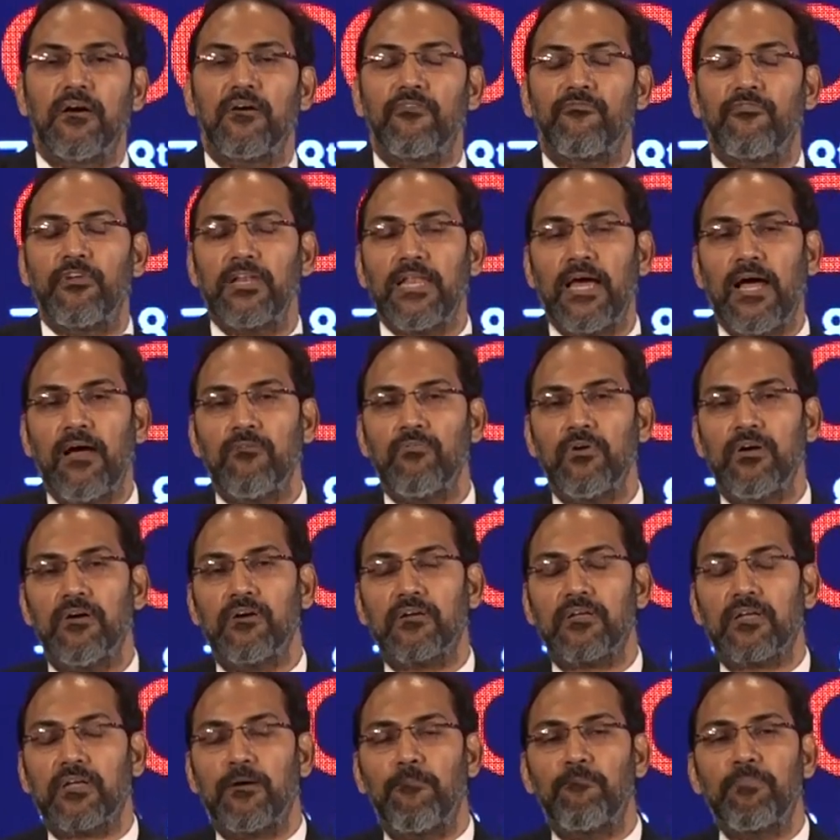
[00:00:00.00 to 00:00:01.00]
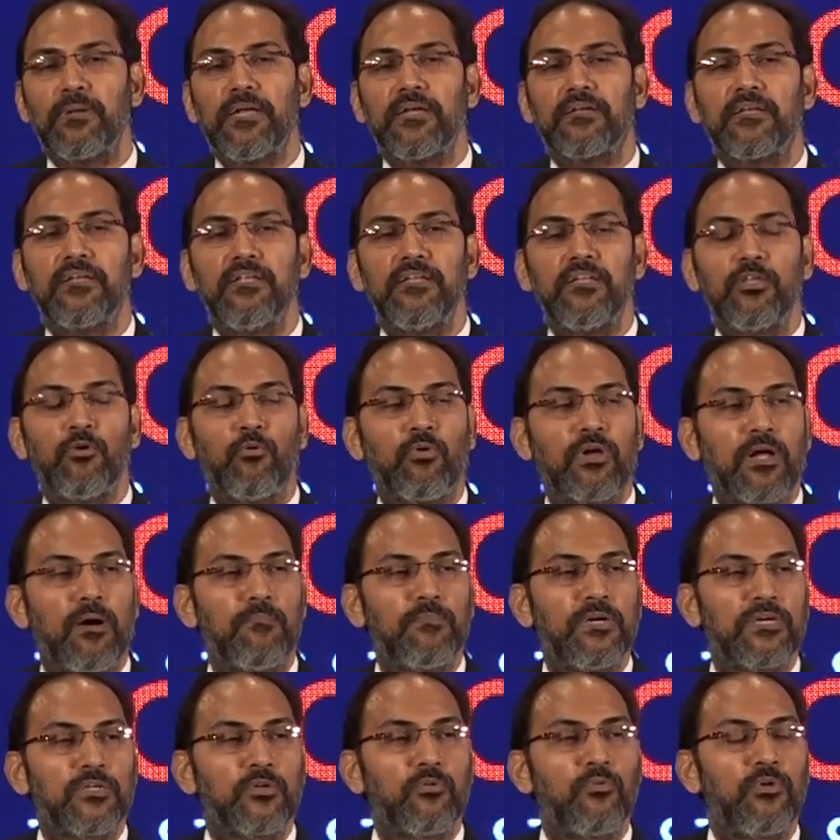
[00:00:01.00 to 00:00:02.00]
We'll have a completely
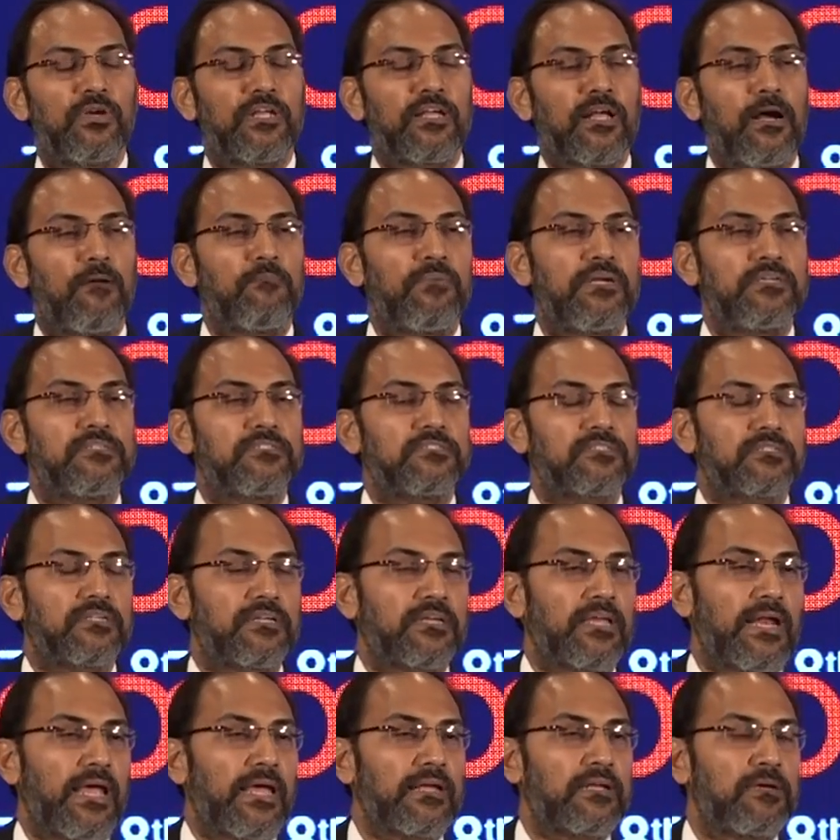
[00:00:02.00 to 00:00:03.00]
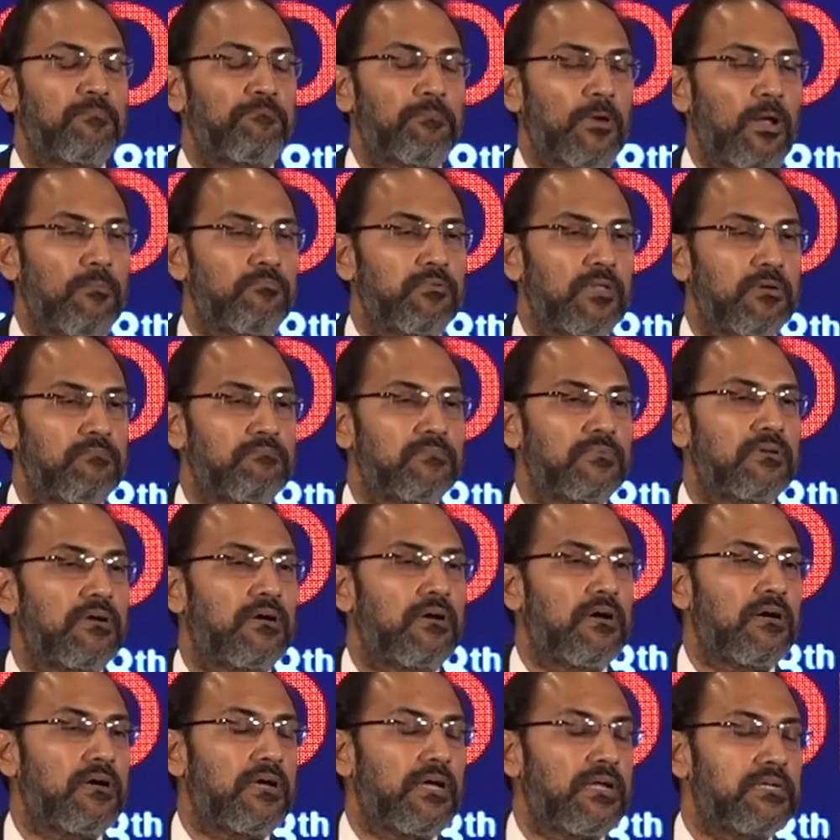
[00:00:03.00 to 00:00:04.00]
newcomer who will come and crack a problem
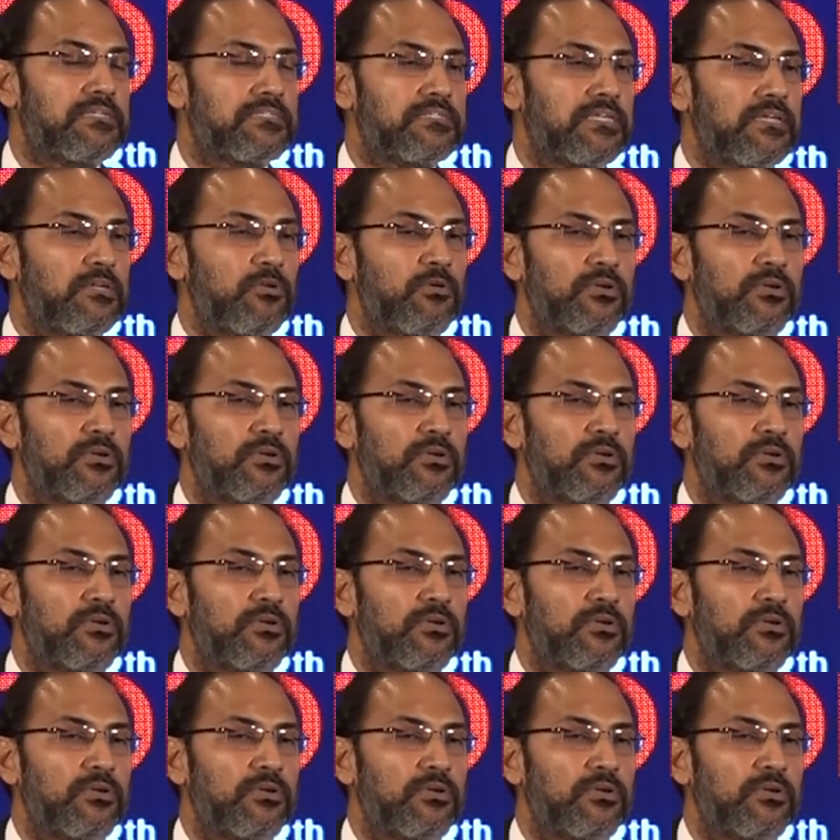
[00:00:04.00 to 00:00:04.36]
and say,